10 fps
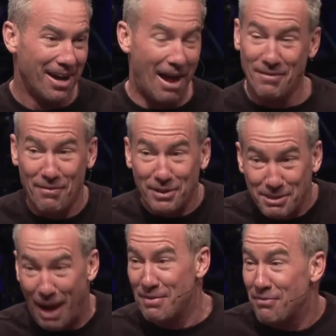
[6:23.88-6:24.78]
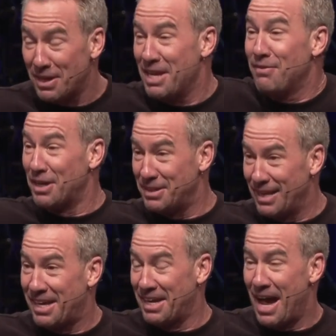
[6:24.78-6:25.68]
I've never given it
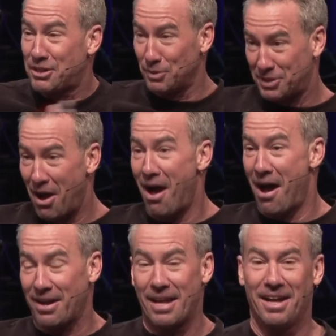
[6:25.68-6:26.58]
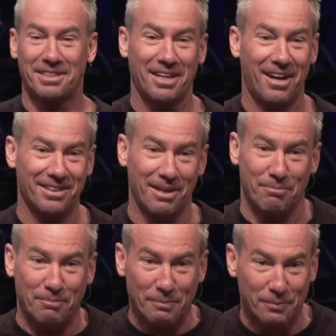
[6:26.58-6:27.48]
like an actual talk at Exiles.
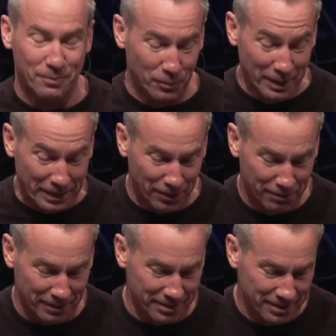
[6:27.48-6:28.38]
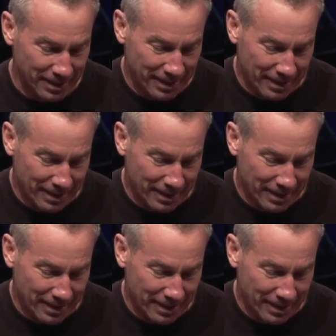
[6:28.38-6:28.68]
I'm really nervous.